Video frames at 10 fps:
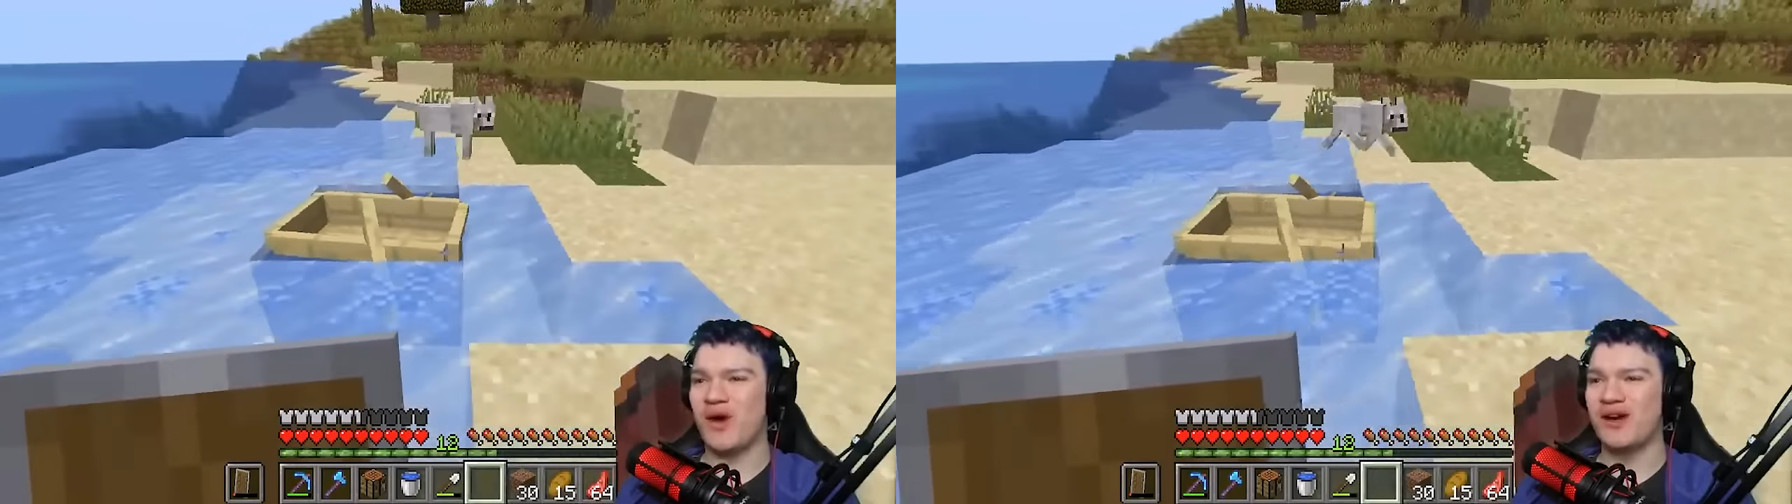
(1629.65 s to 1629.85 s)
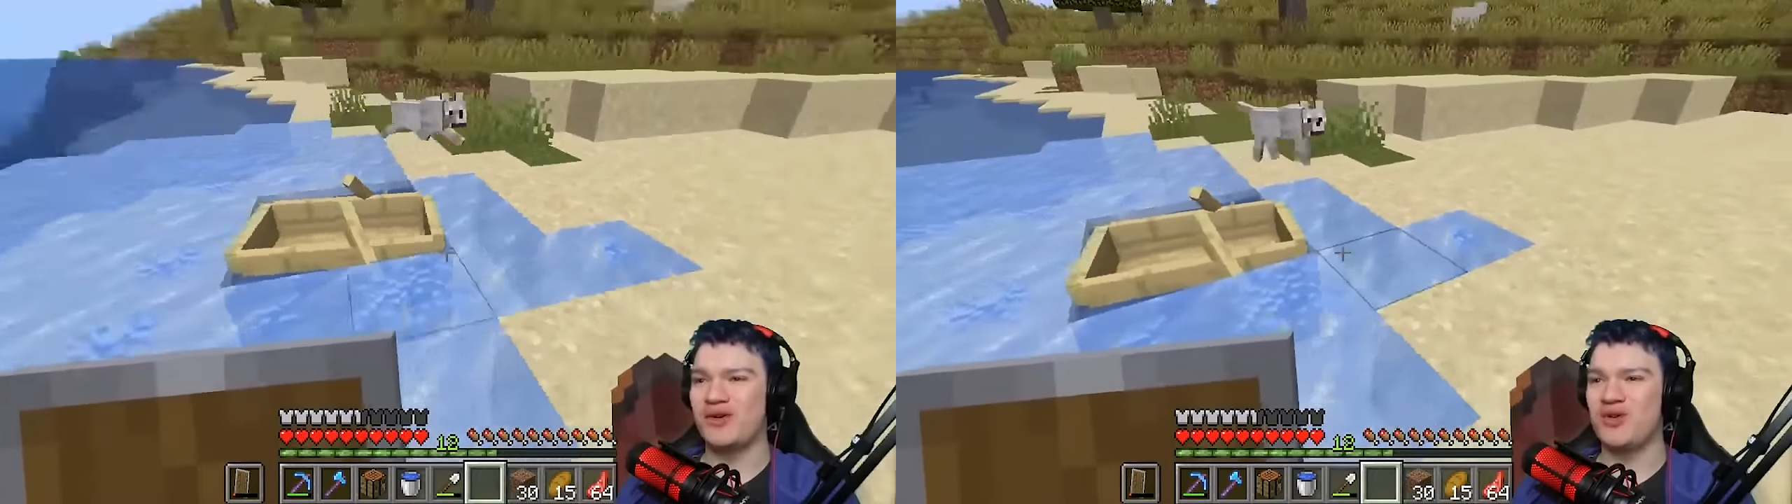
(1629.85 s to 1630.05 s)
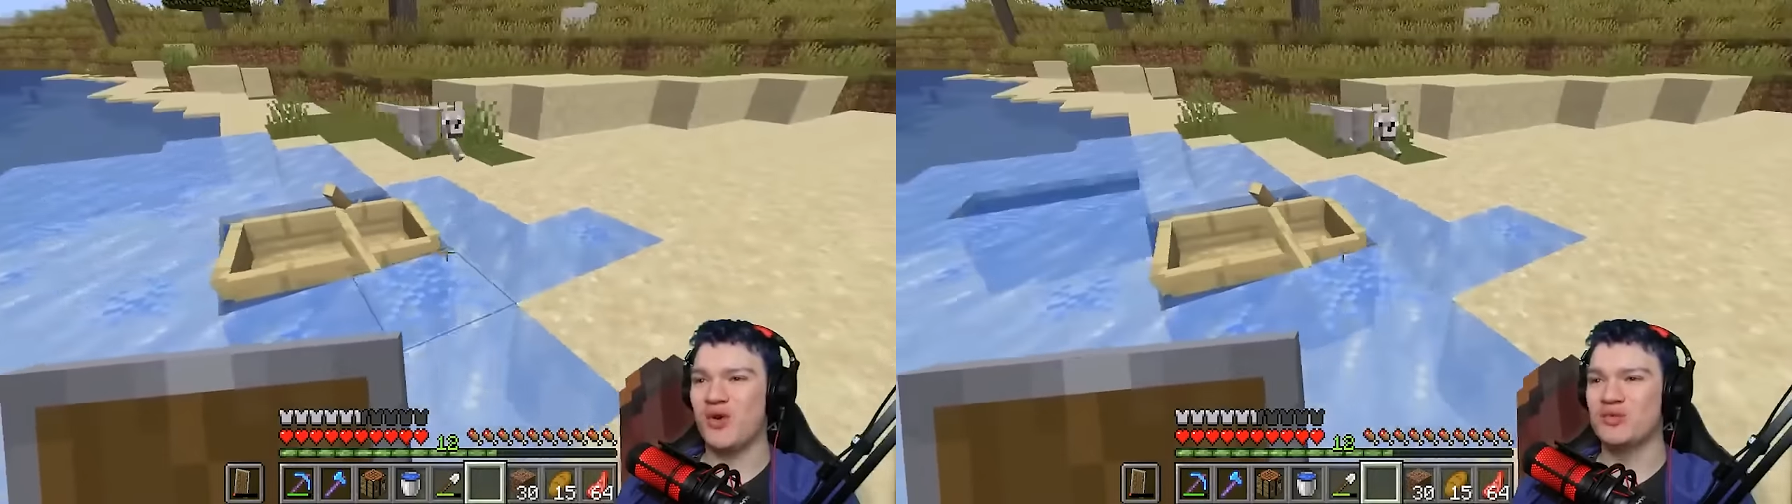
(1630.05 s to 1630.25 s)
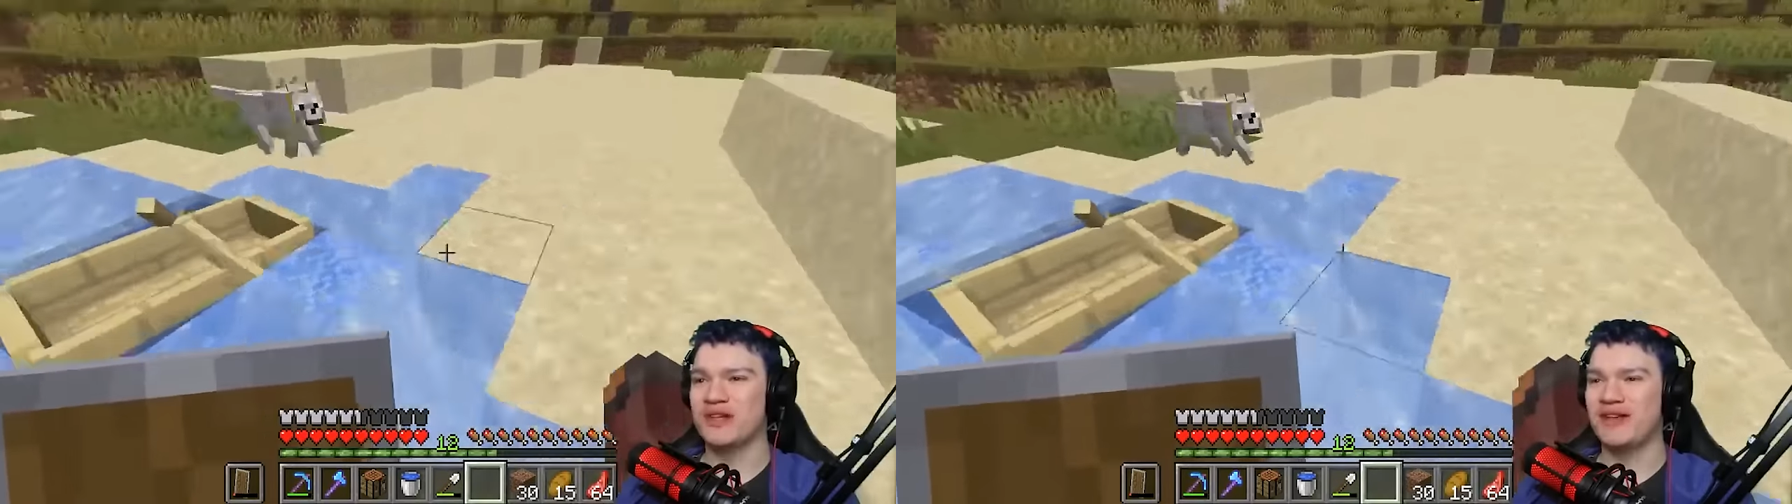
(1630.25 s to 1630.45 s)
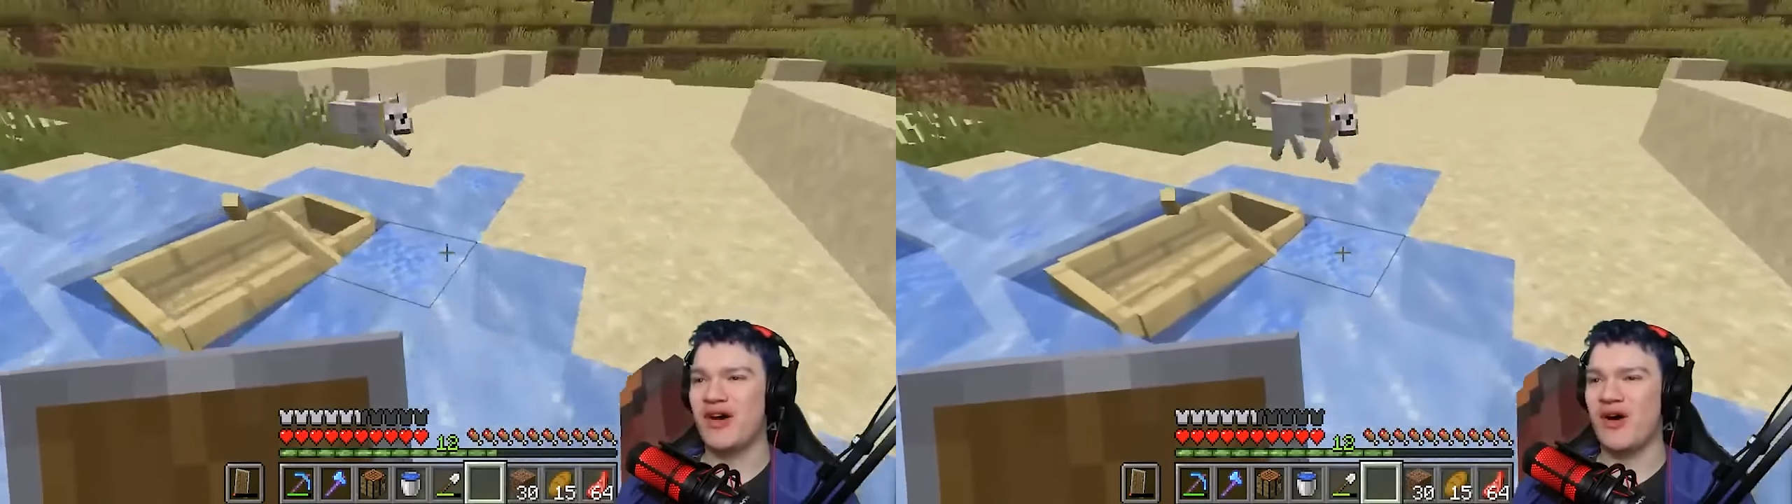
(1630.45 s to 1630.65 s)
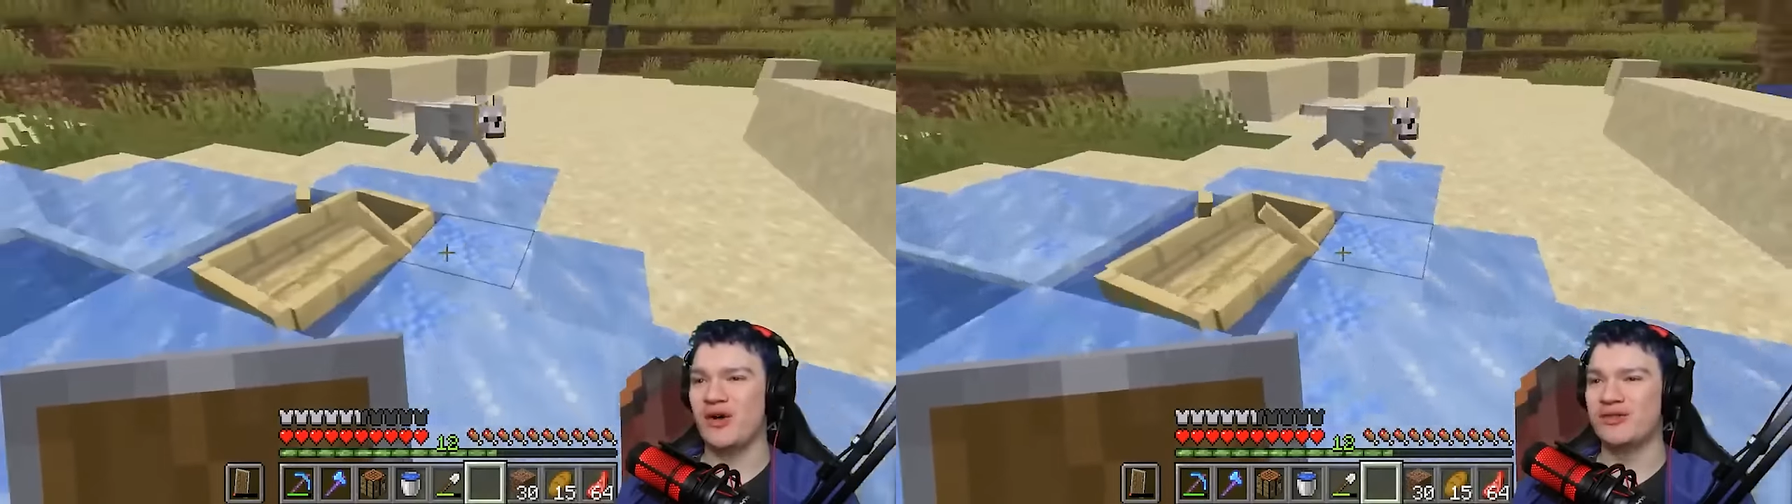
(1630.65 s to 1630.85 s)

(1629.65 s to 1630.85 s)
Why are you only now